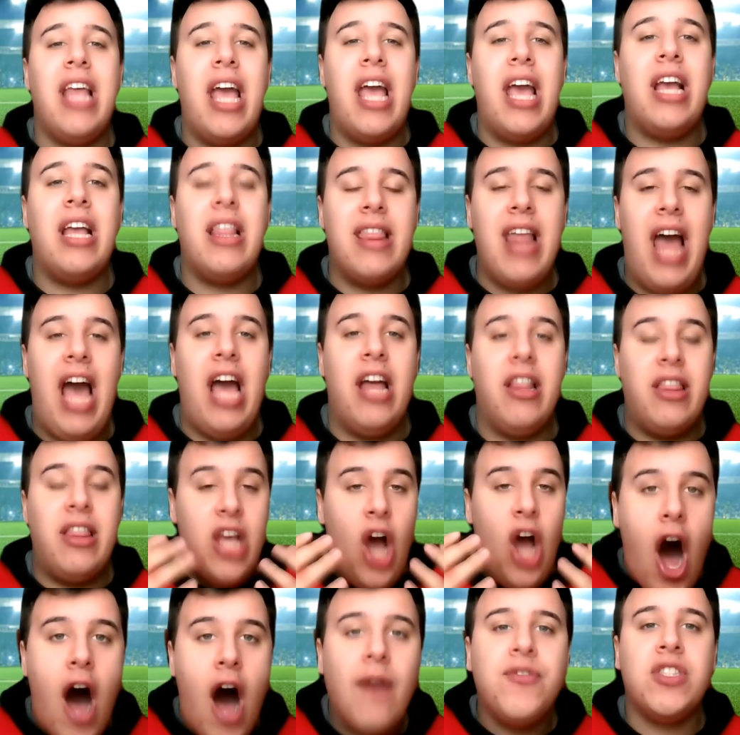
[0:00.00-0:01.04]
think that
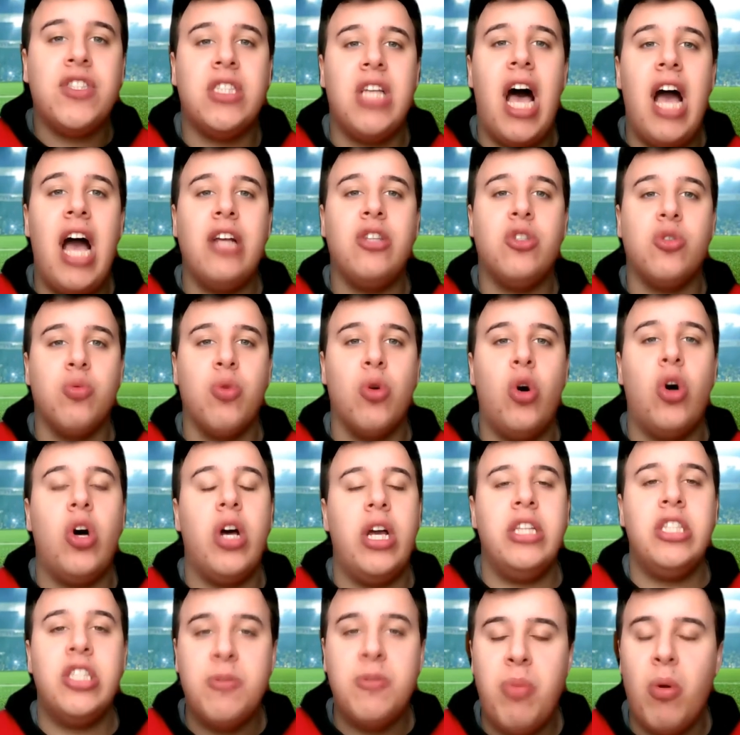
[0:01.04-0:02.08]
the offsides rule
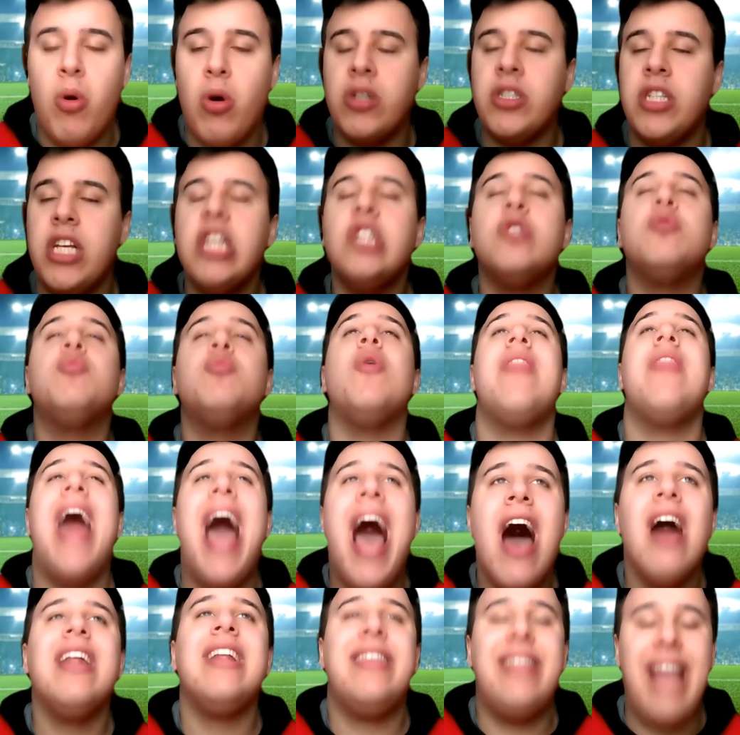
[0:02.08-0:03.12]
in sports is
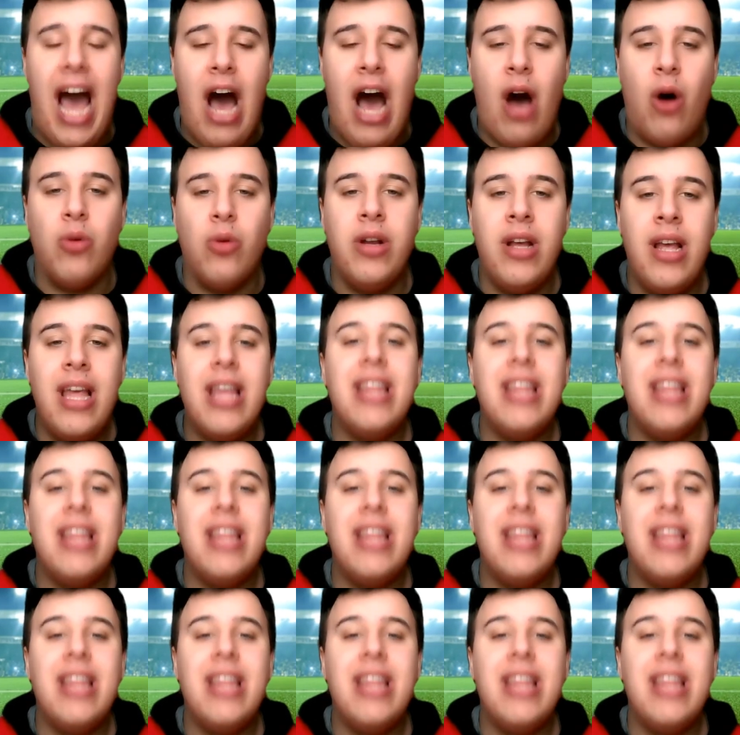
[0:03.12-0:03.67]
without a doubt